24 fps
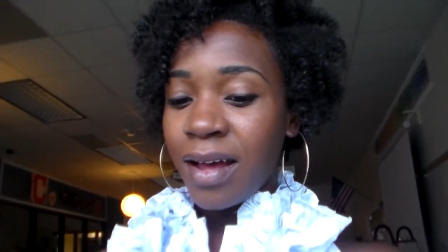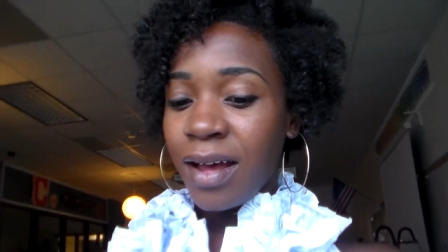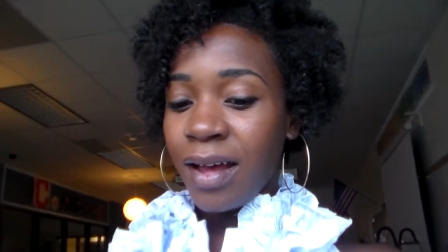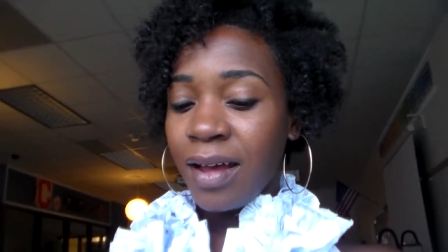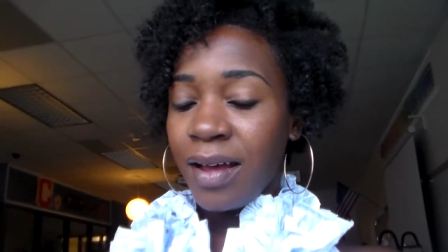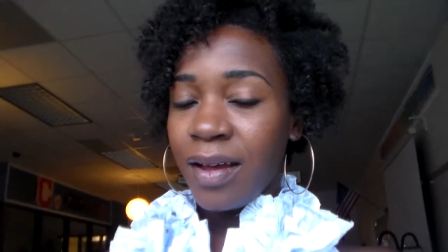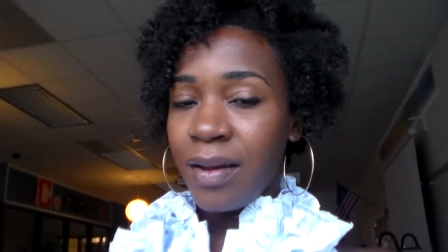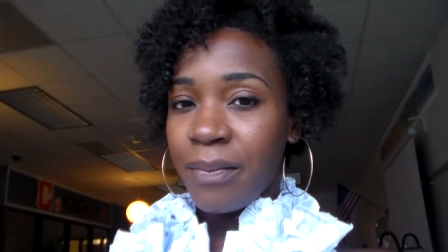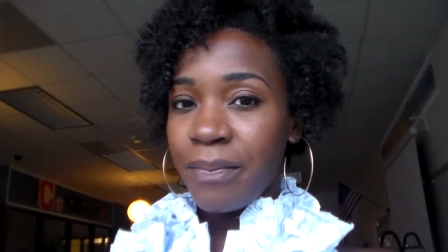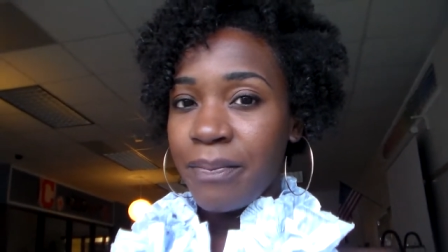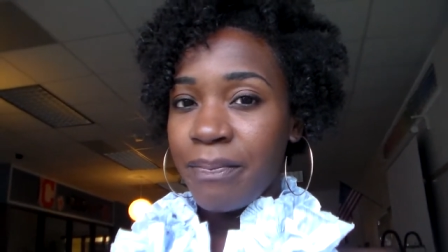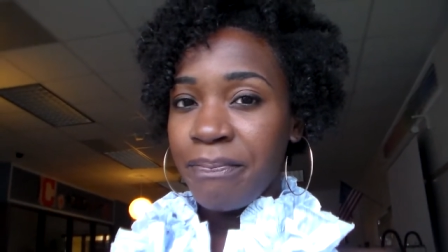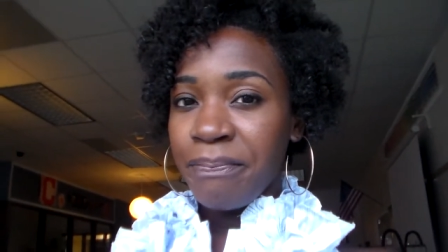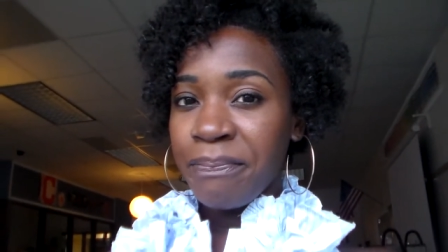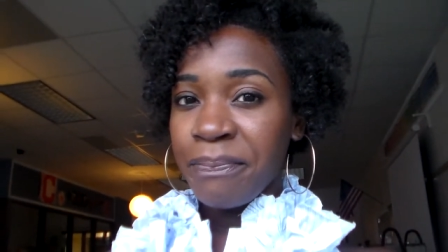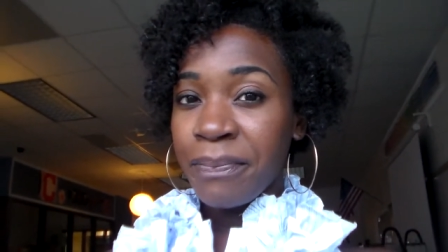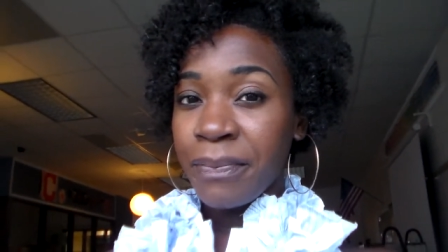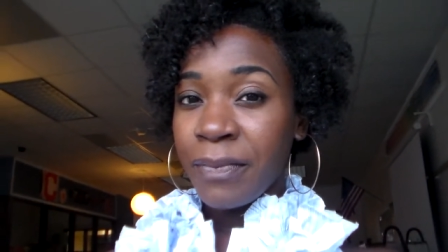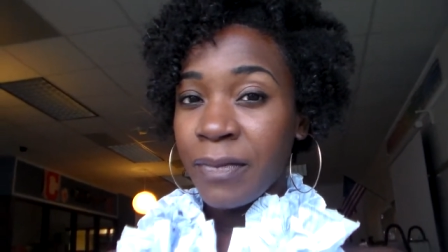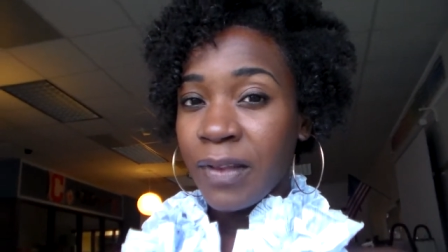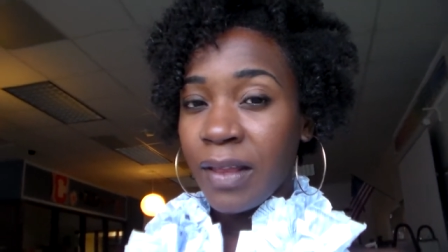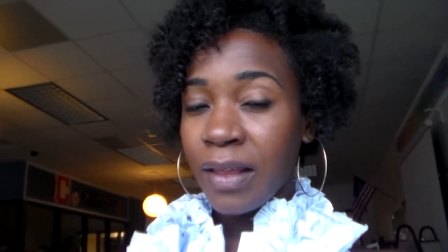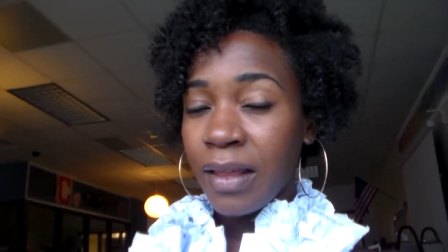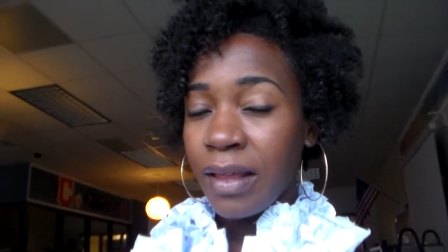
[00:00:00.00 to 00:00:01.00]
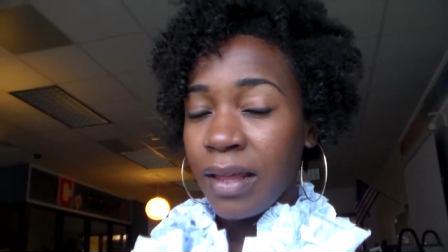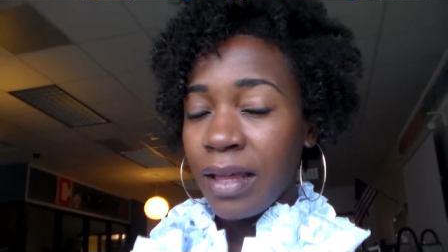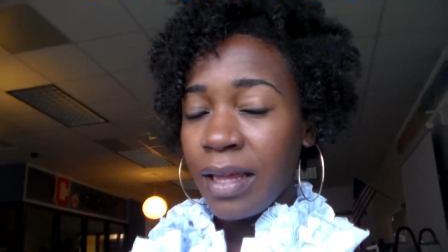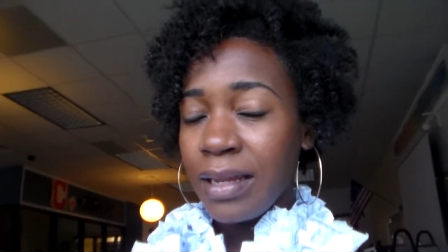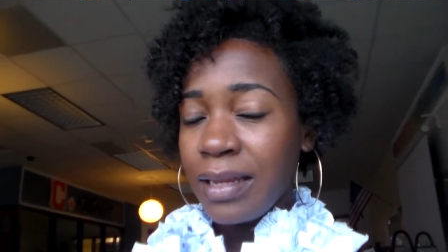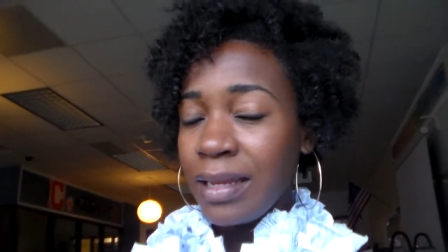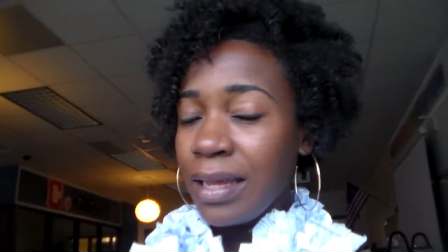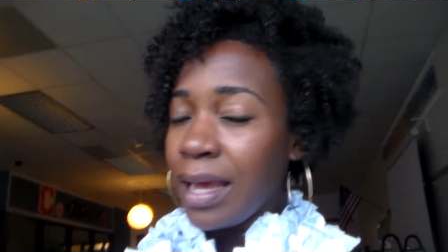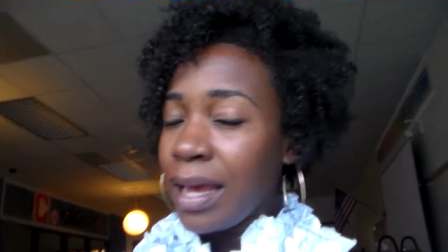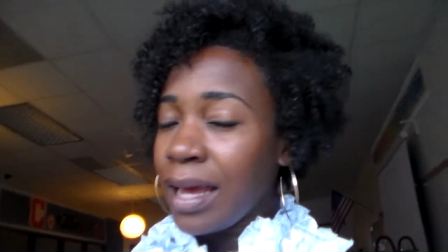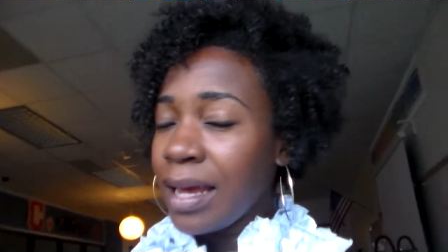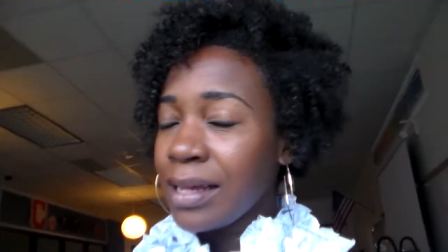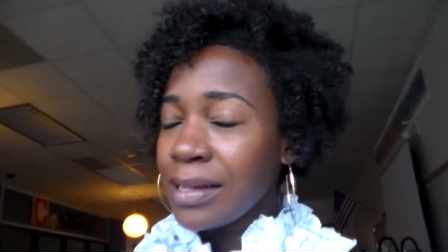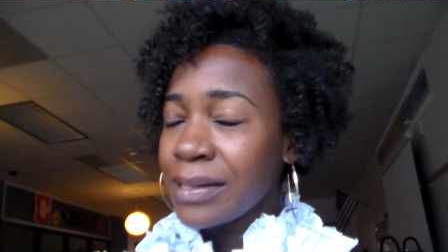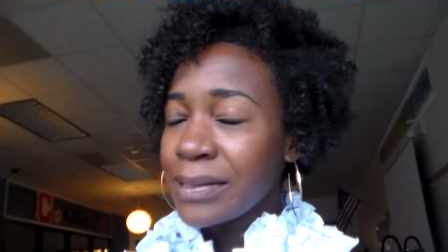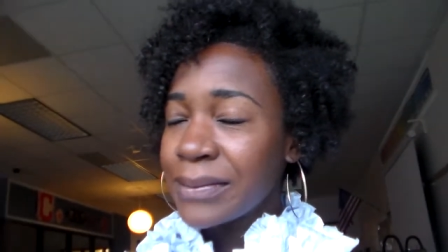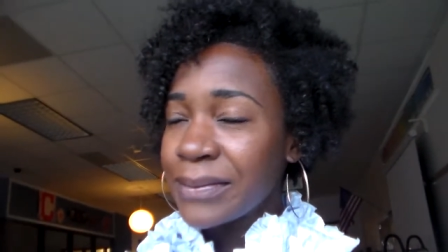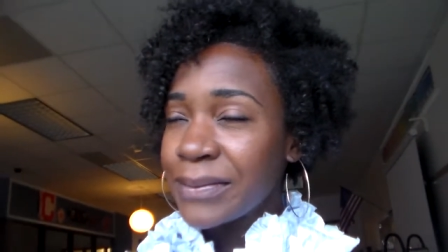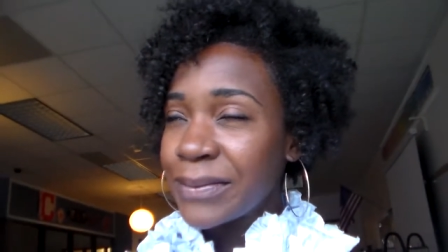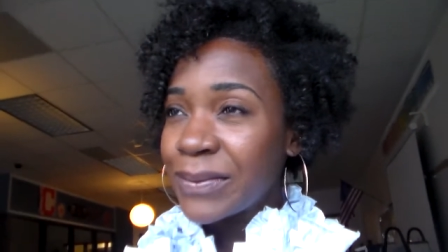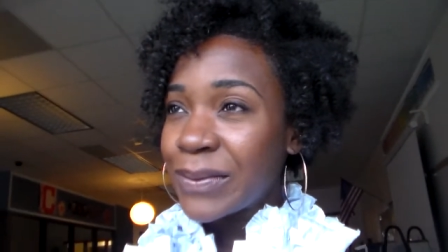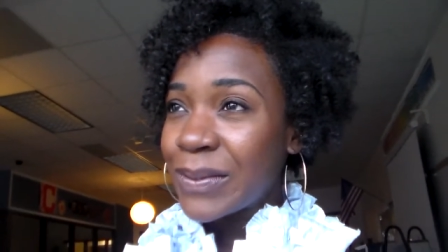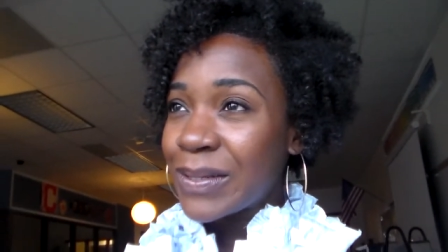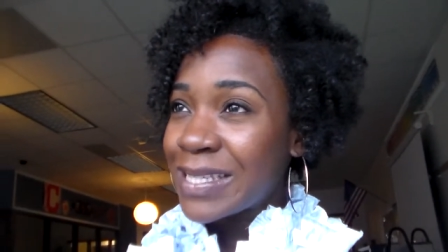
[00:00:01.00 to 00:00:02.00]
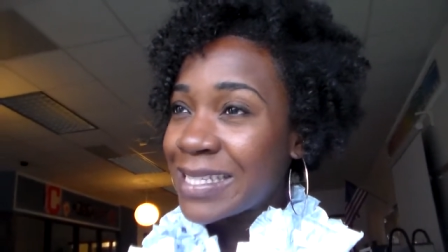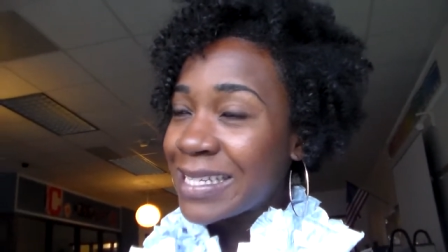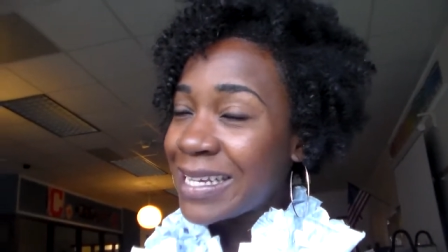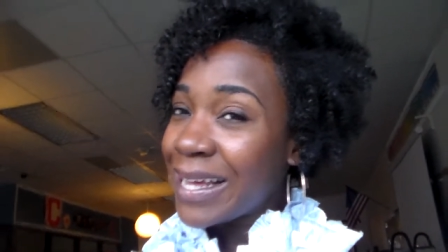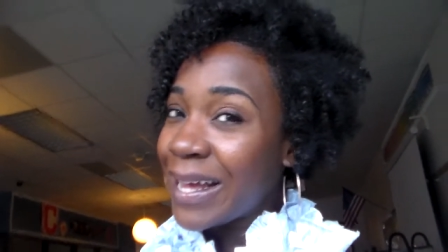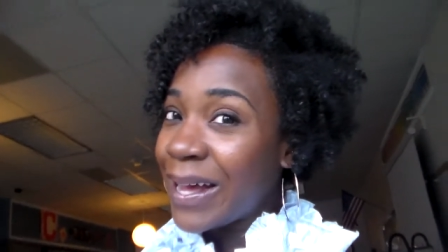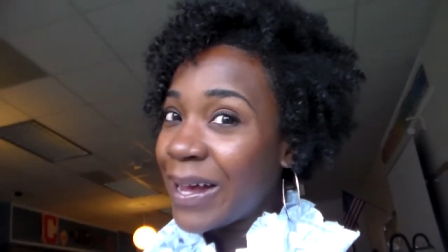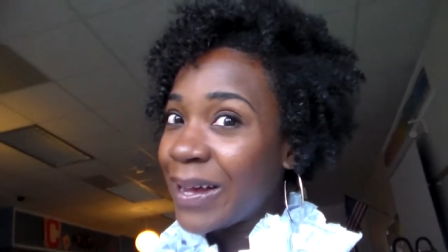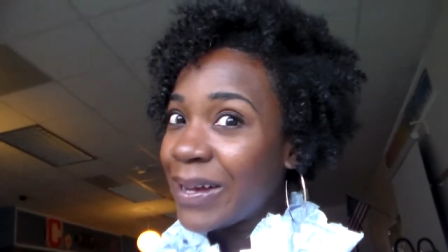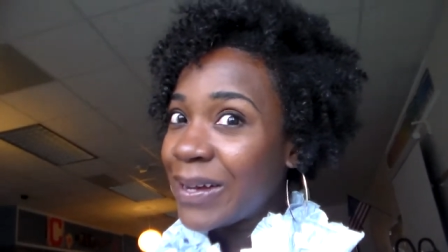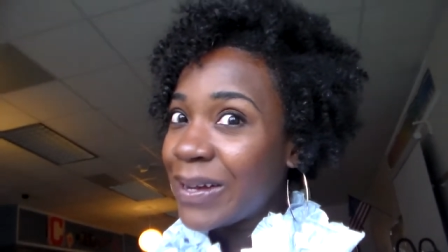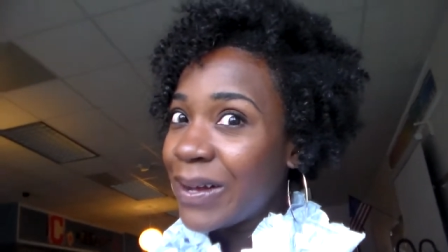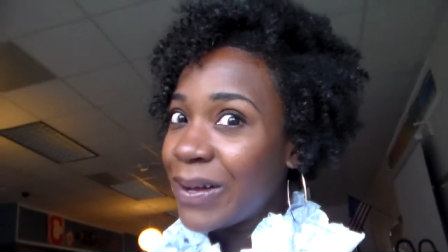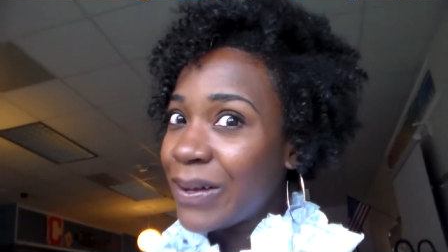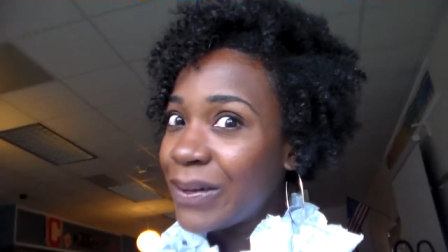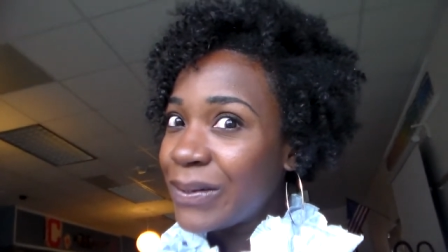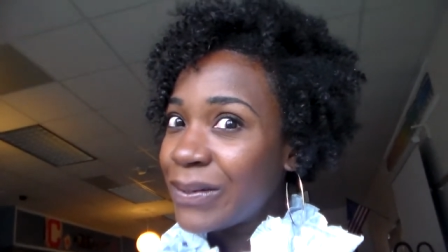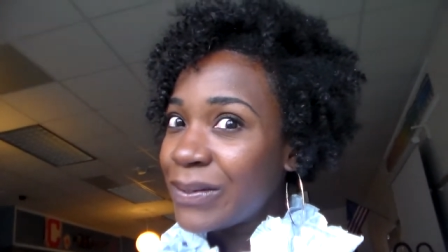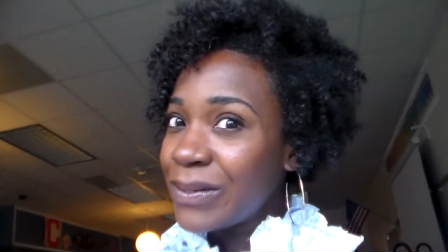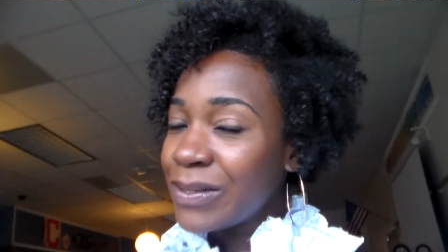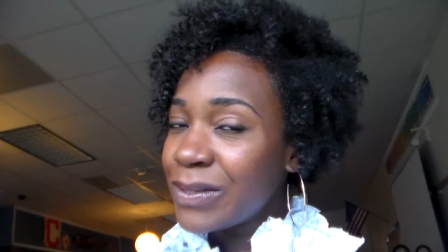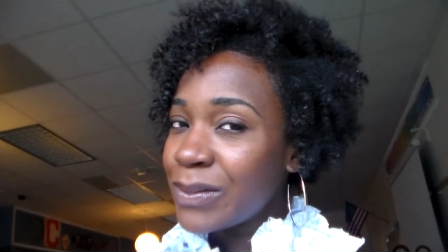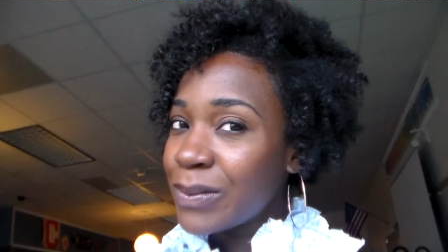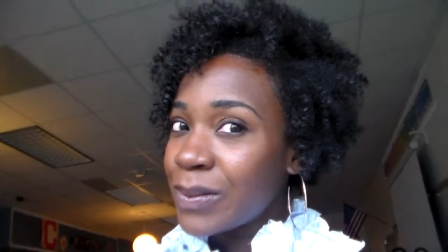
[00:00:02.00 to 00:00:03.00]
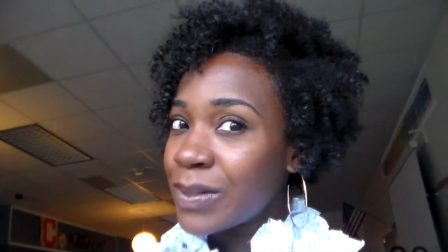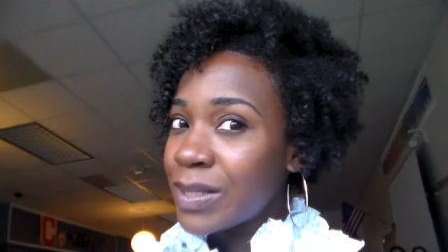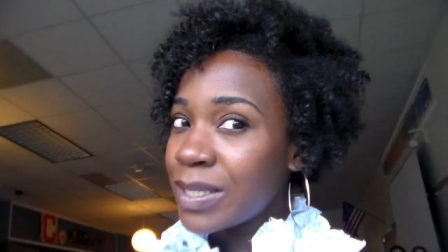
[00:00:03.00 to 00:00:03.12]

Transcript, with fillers: Um, and yeah, we'll see how it goes.